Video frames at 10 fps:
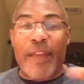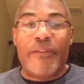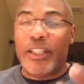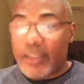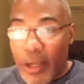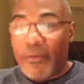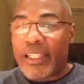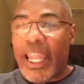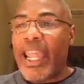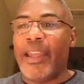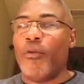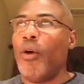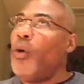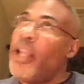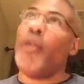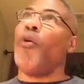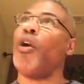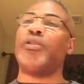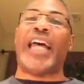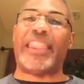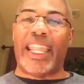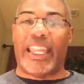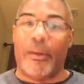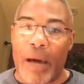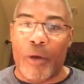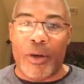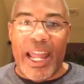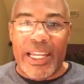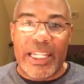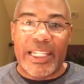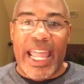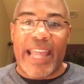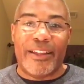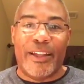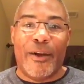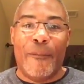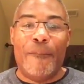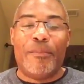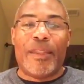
I've done stuff say, hey, well, what in the world was I thinking about when I did that, you know?